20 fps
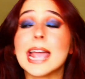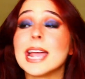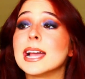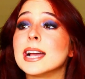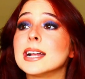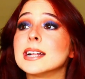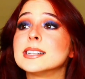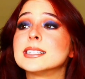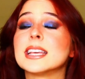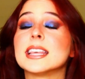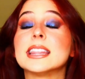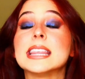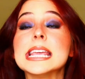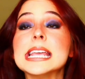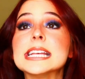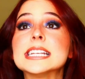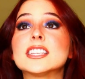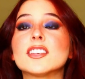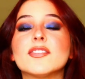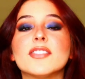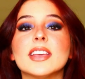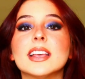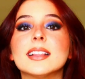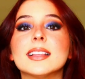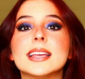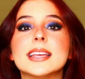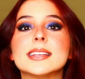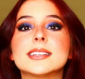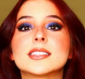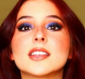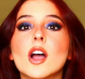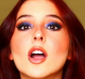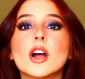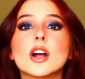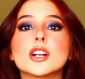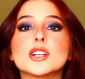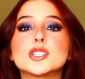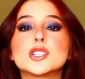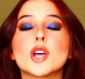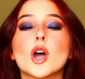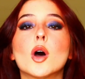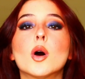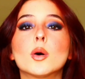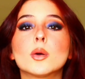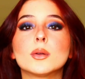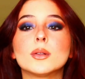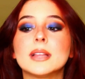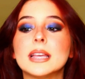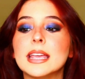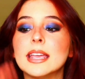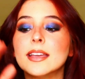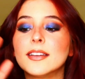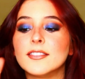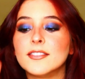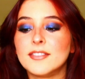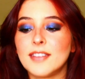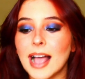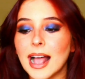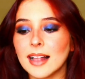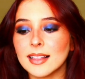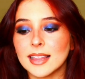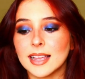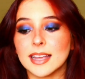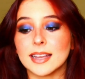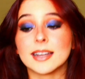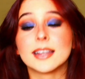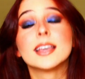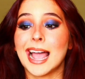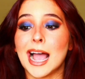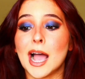And these feelings are totally valid.